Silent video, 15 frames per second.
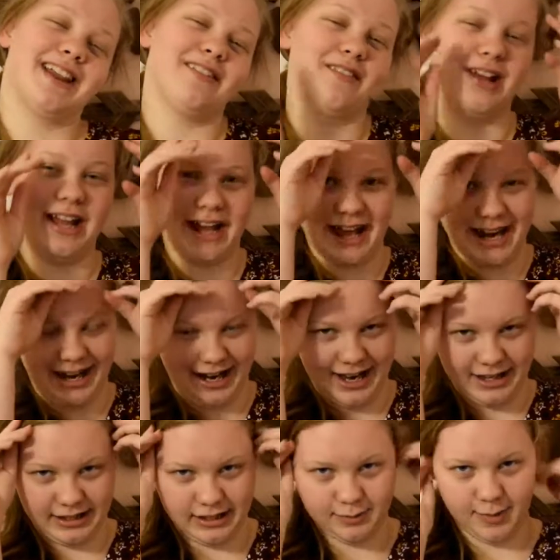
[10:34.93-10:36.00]
I went ahead and
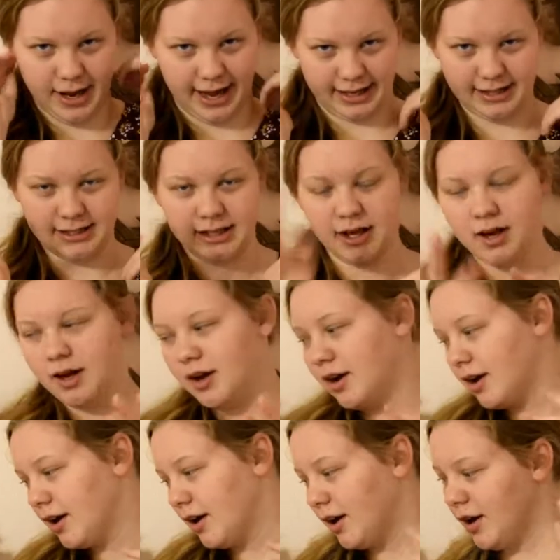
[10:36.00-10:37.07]
got this box,
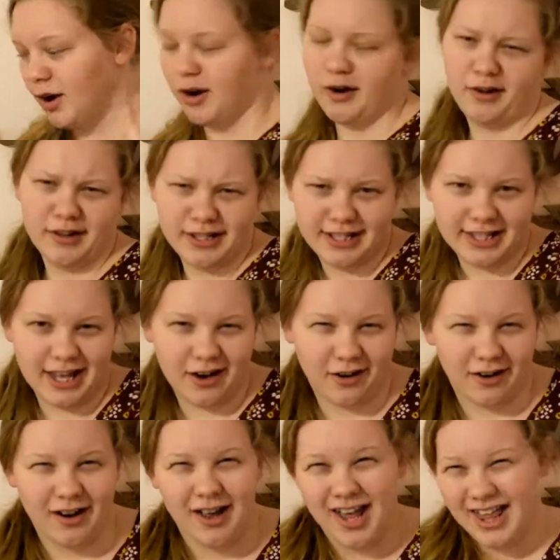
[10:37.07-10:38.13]
or this
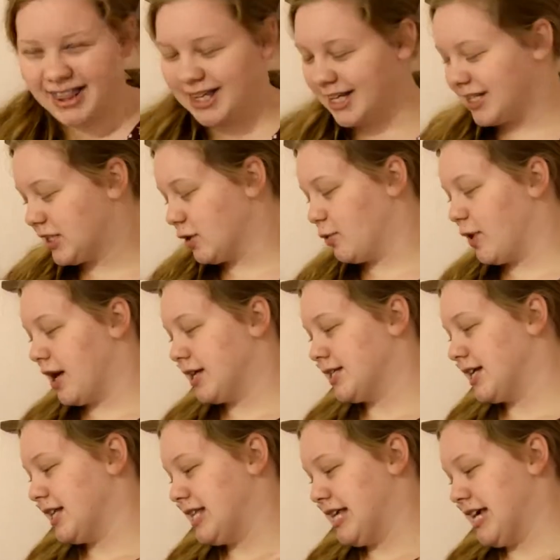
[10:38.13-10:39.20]
letter. This
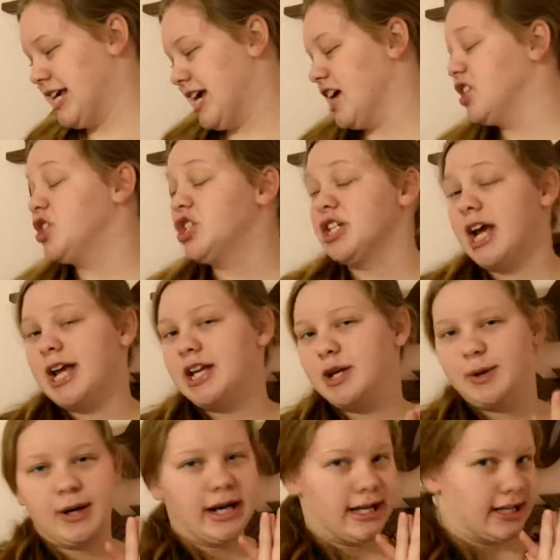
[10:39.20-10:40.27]
was the
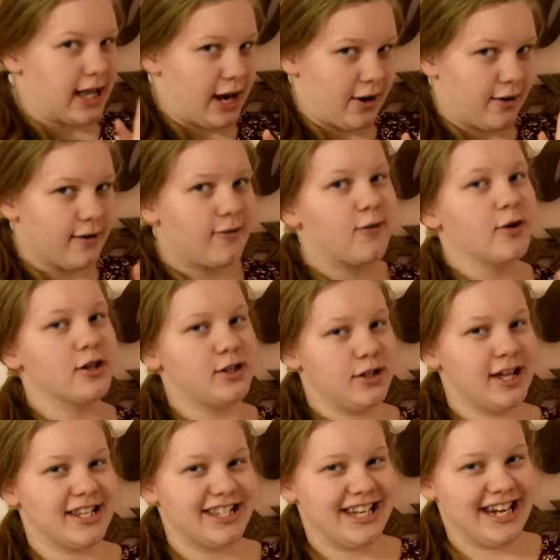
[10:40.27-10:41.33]
January letter for
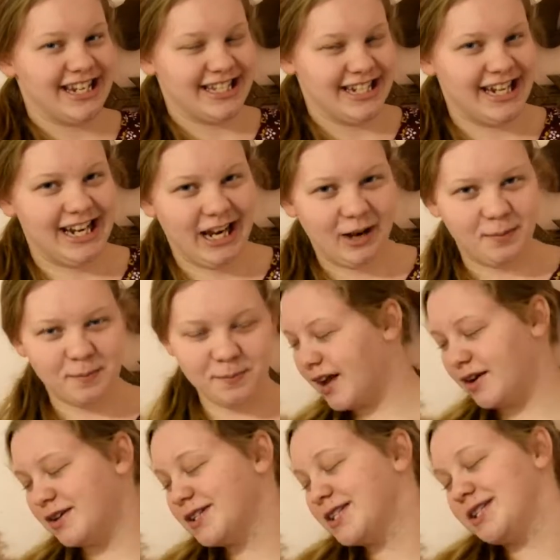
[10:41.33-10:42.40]
2018.
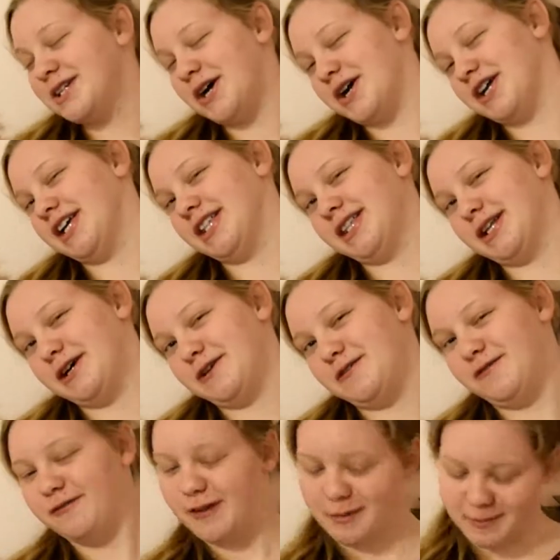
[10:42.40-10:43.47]
They're starting
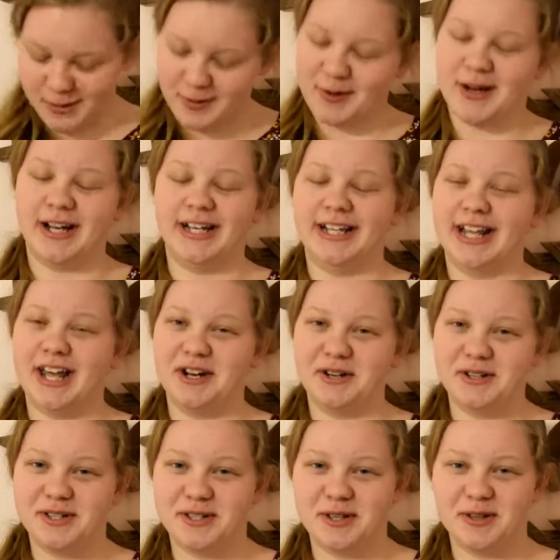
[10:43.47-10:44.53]
their February
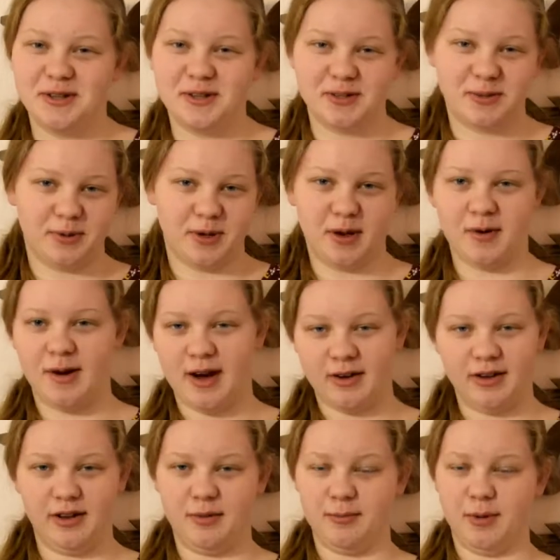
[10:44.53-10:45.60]
letters, so those will go
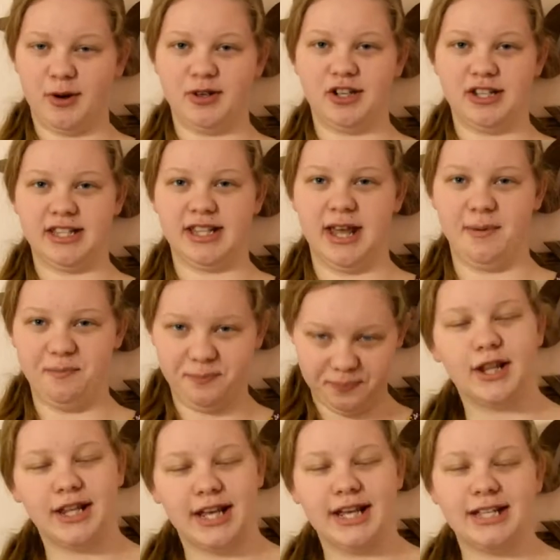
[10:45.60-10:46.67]
out. You can purchase them.
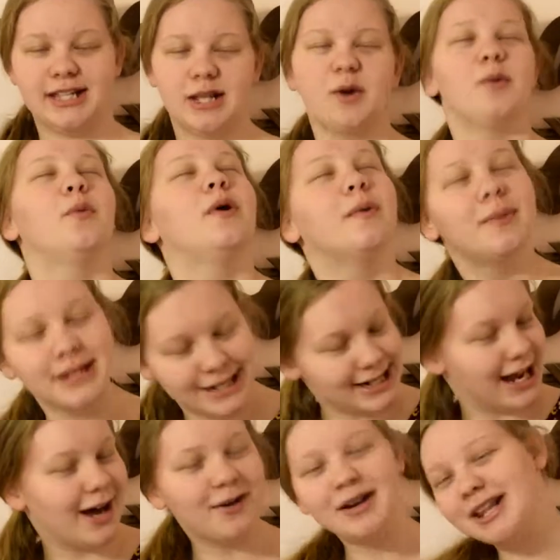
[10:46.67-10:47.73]
Links will be
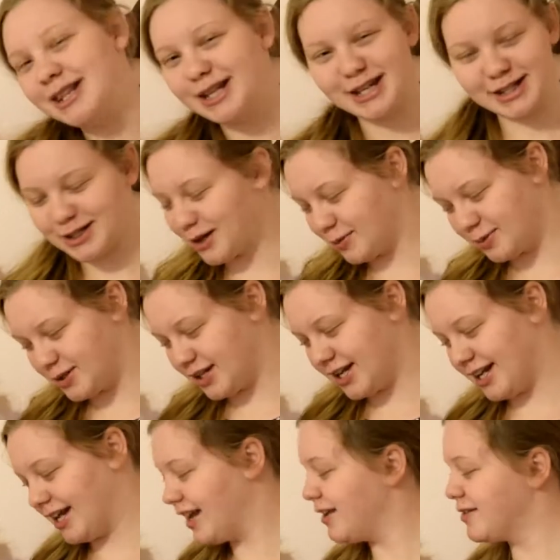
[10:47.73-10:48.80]
down in the
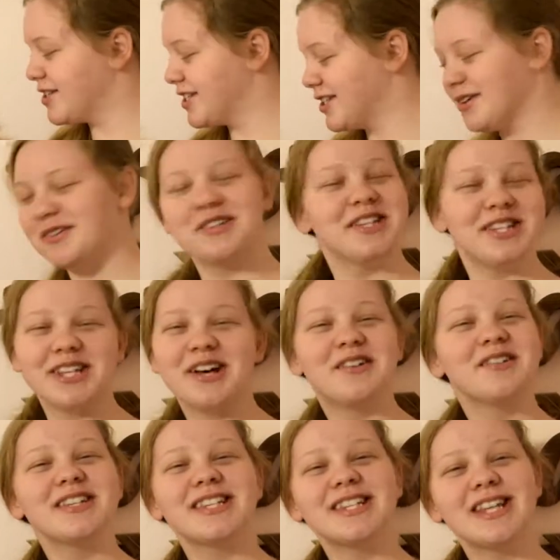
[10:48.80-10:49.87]
description, and I'm so,
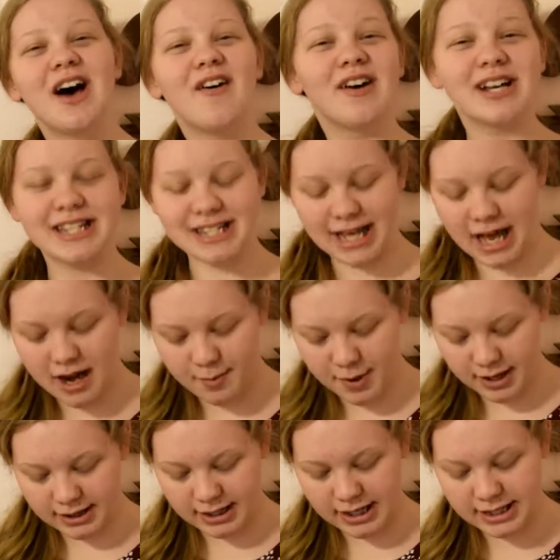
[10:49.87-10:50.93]
so, so excited
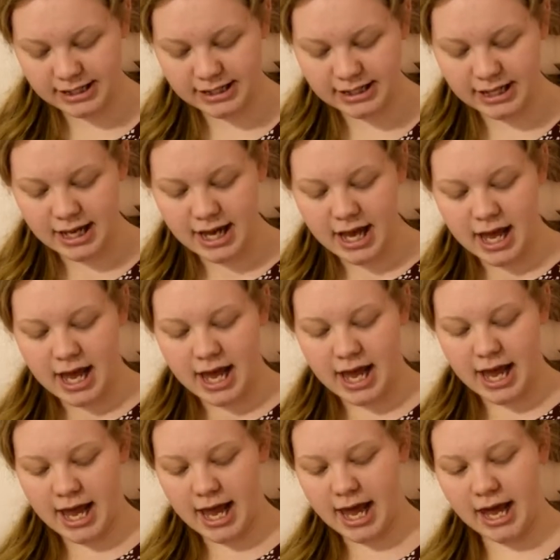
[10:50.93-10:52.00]
about this.
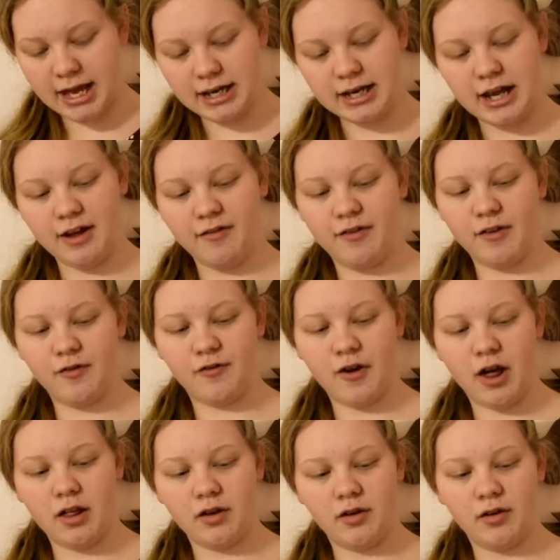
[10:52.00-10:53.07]
And if you
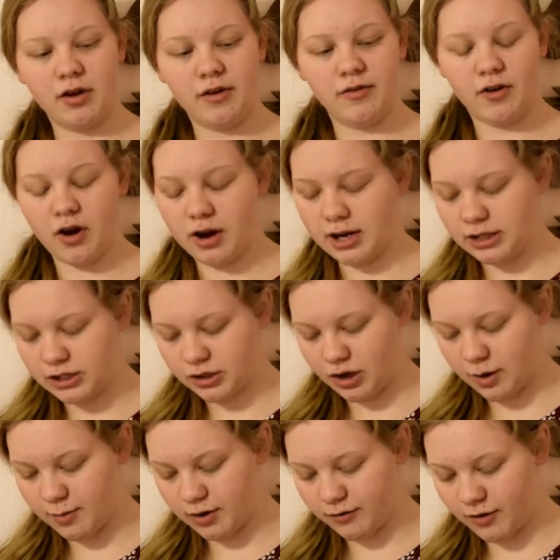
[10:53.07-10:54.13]
follow, if you're on
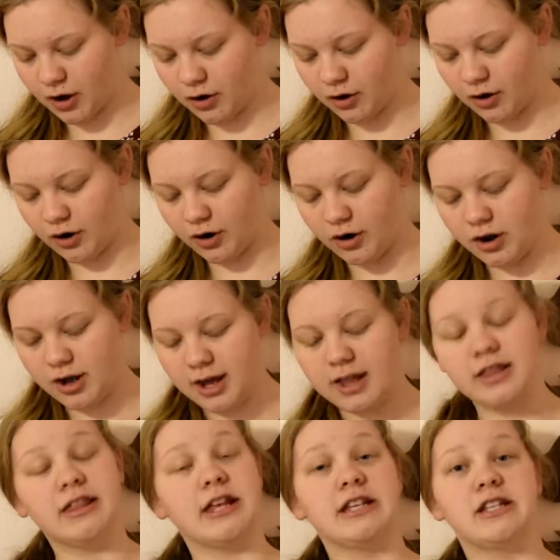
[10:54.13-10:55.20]
Instagram and you follow her,
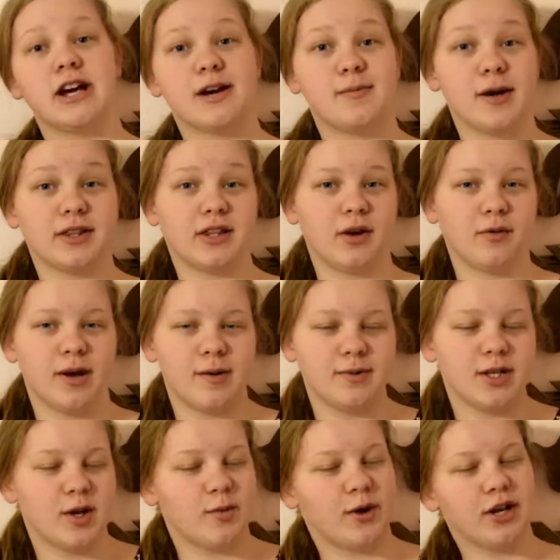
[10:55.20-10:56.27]
they talk about their
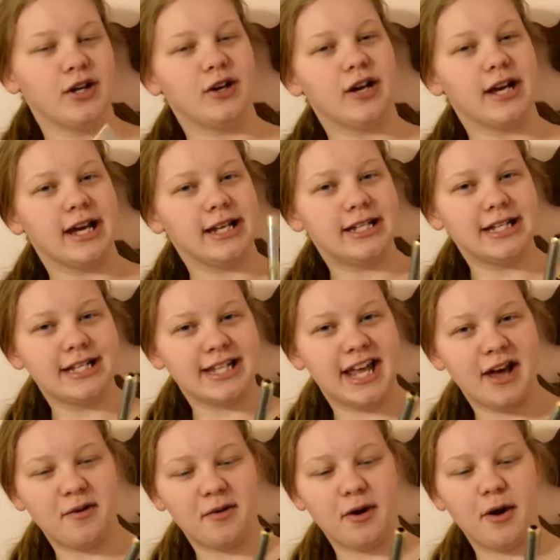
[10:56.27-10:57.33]
reps where you can get
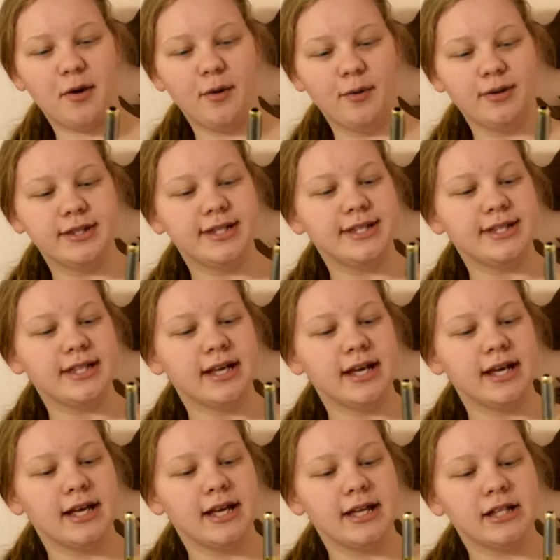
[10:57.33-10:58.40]
discount codes.
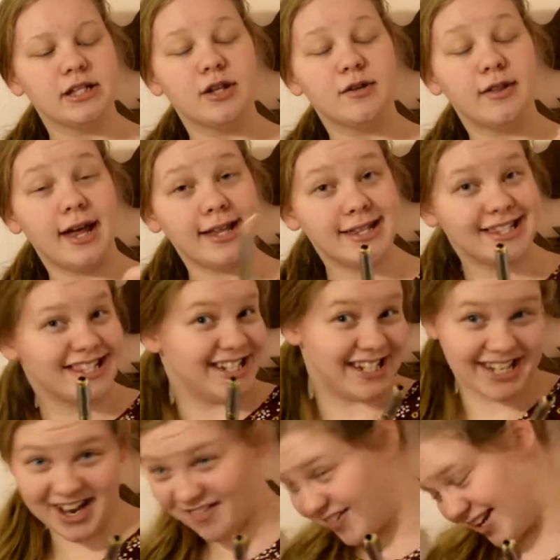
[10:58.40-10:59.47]
So that's
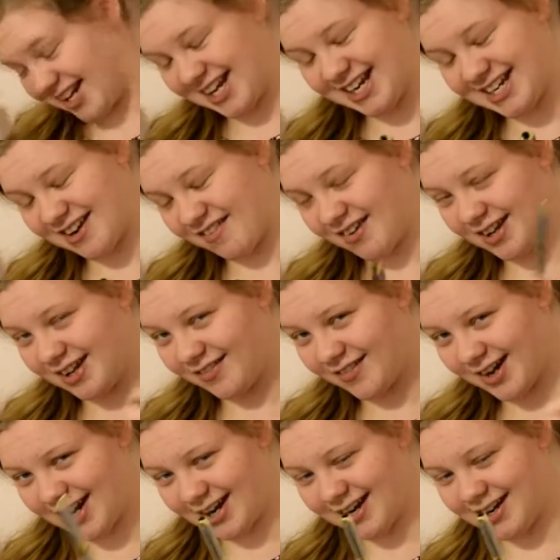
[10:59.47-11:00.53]
definitely, definitely
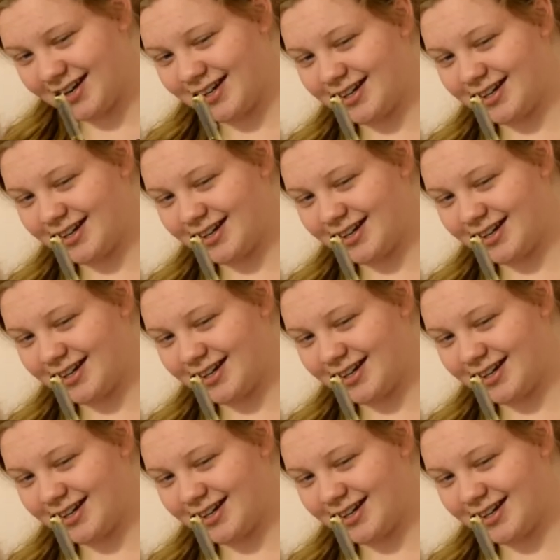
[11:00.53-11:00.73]
fun.